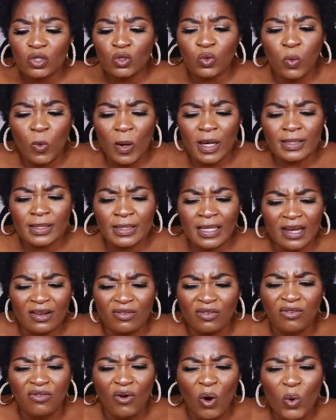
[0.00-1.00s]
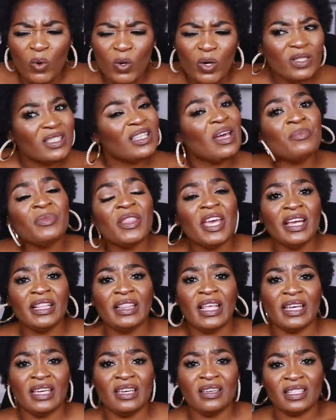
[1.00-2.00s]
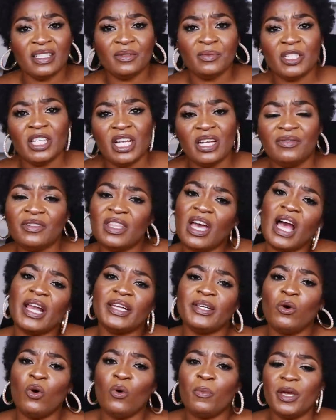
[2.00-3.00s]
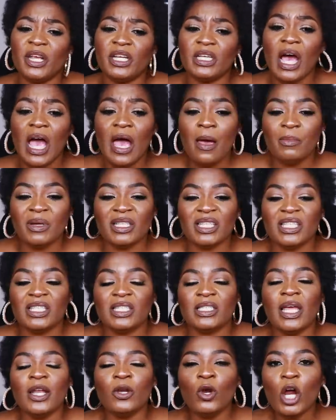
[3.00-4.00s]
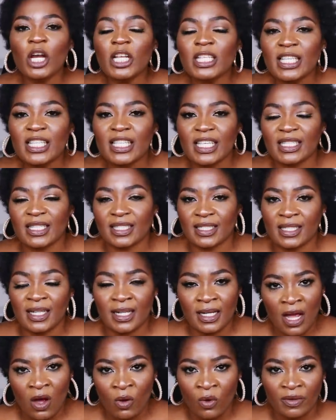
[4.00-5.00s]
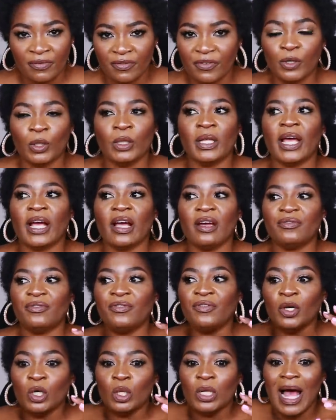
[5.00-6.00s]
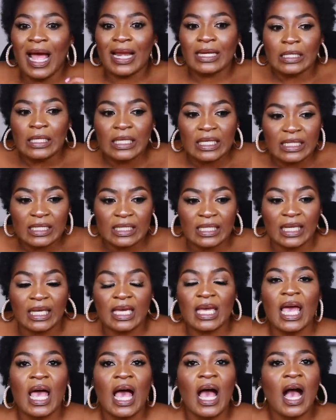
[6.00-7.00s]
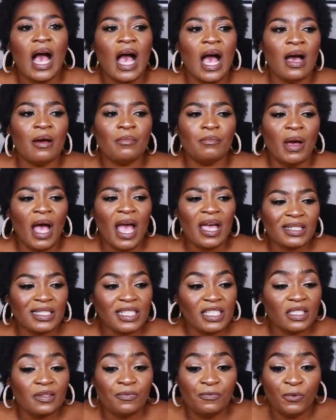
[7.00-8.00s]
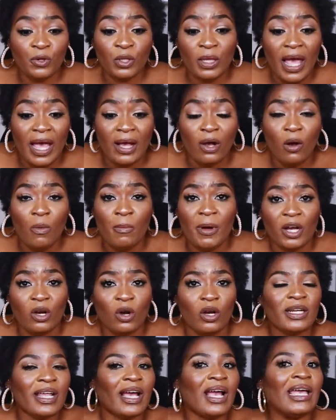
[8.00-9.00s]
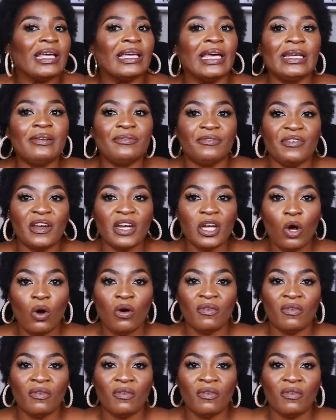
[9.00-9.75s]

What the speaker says: towards like phone or something, like especially if they're unopened messages. And honestly, that's exactly how I feel. Like I feel uneasy. I just feel like, oh my god, like I get very